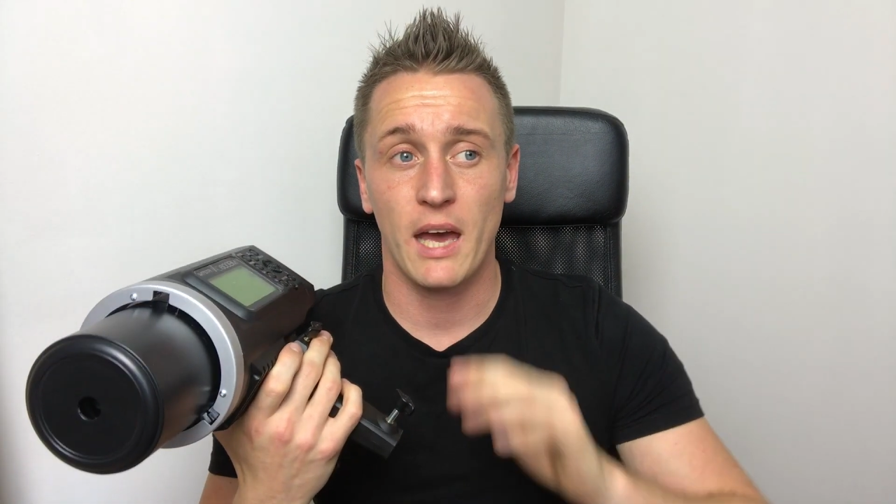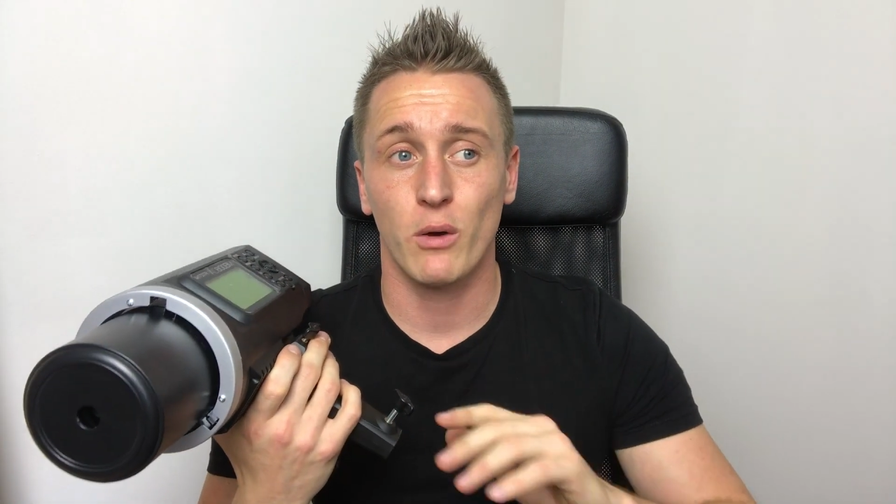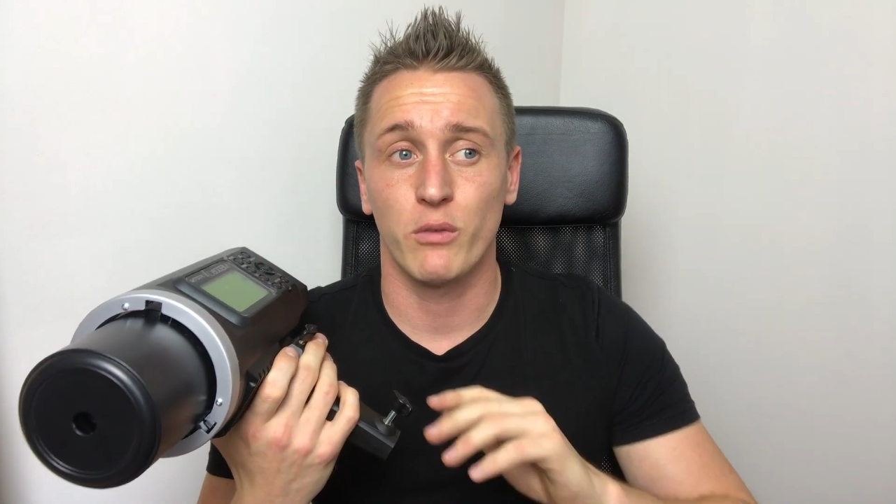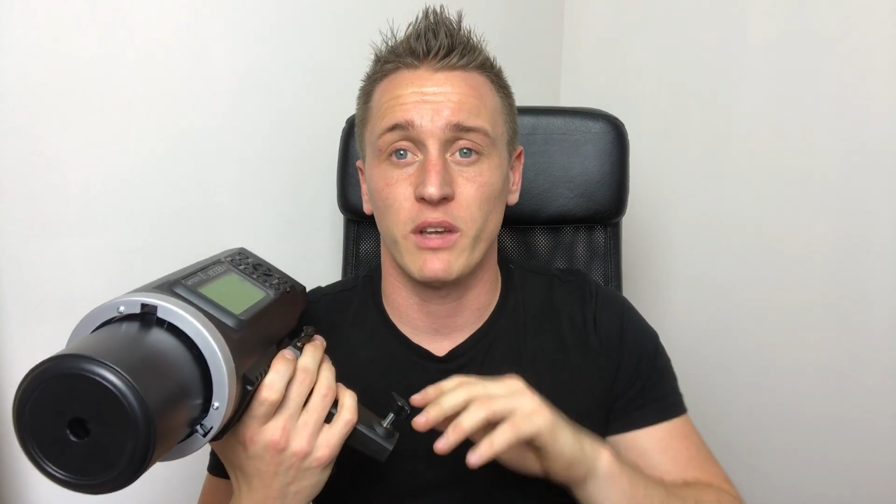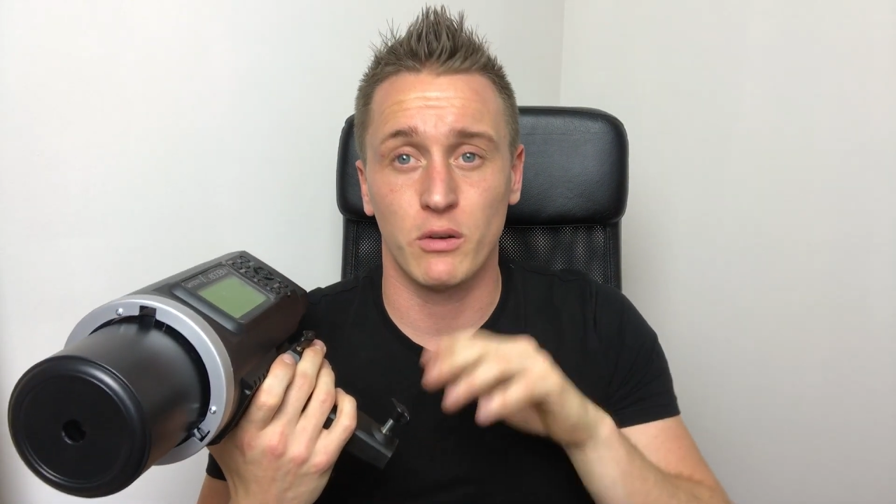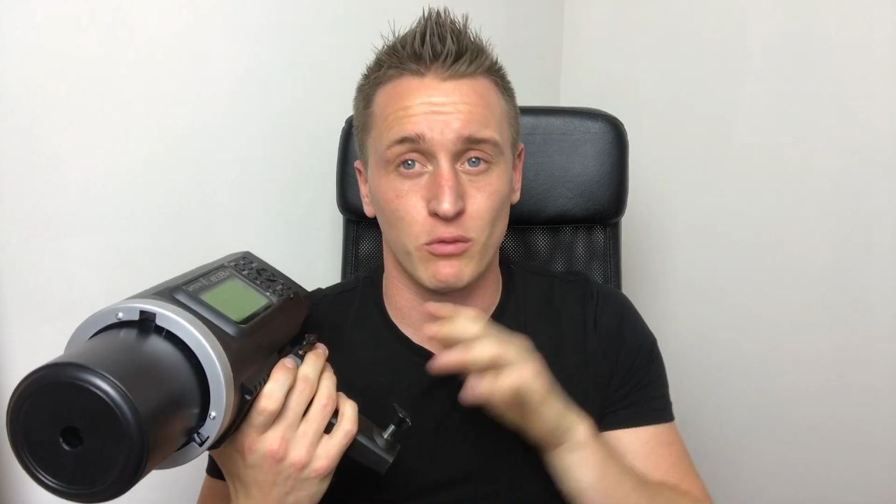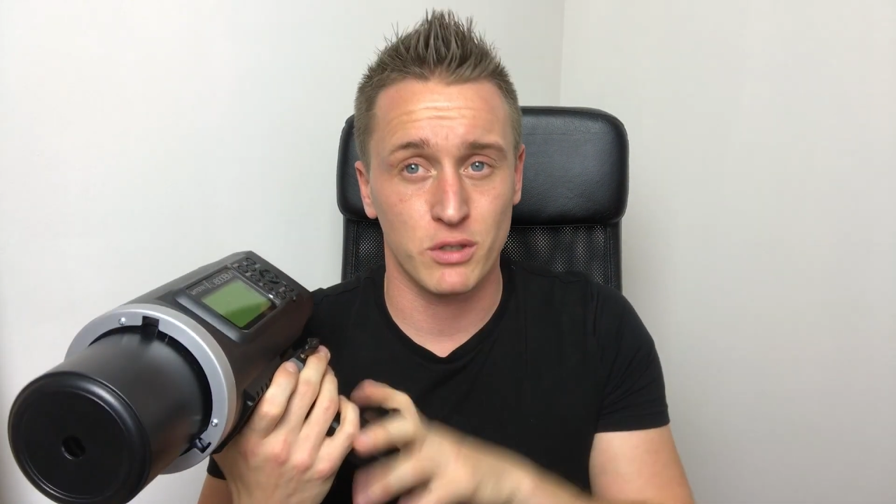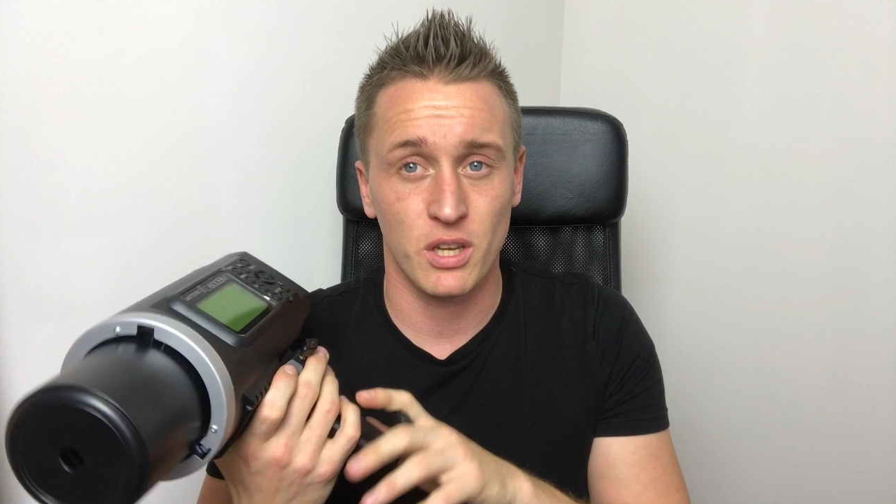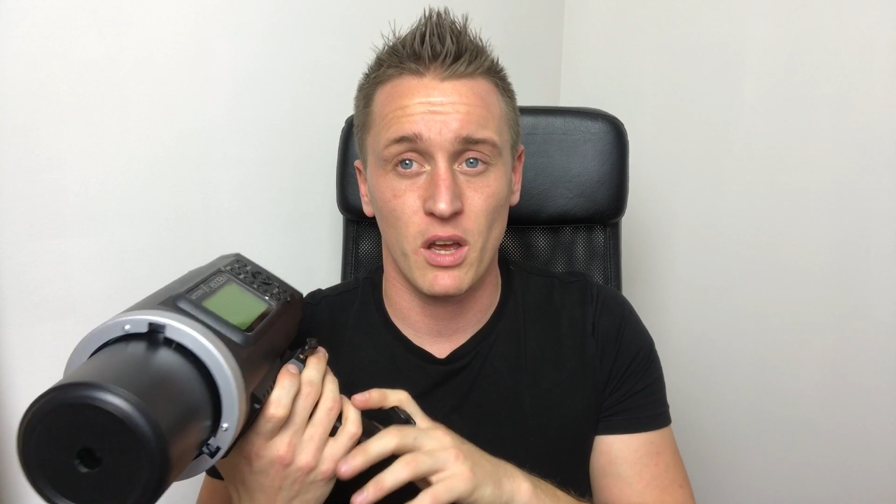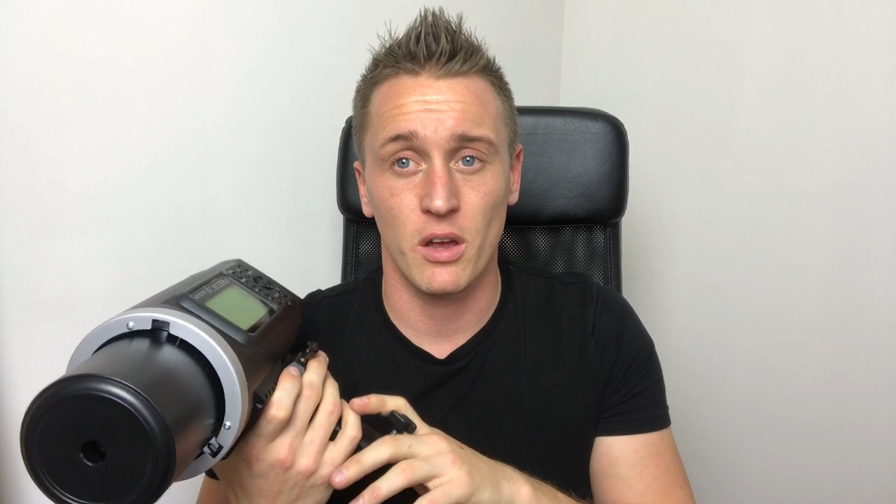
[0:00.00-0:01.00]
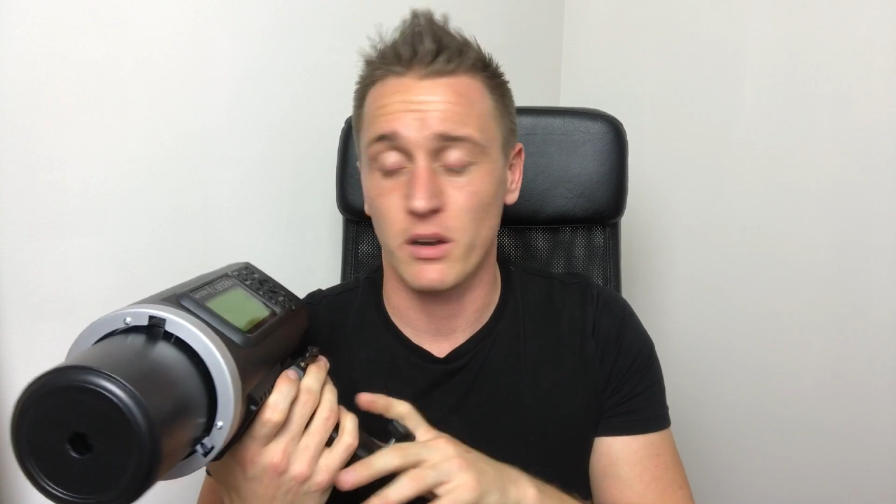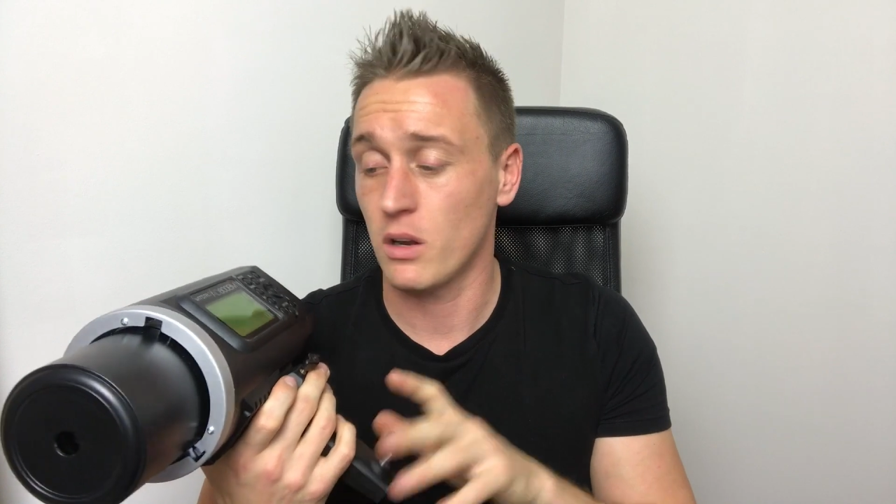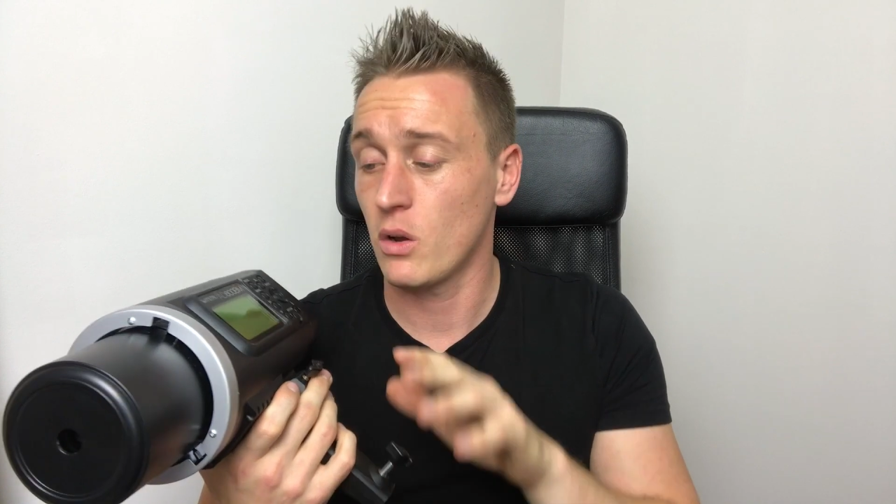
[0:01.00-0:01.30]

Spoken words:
out of it in return,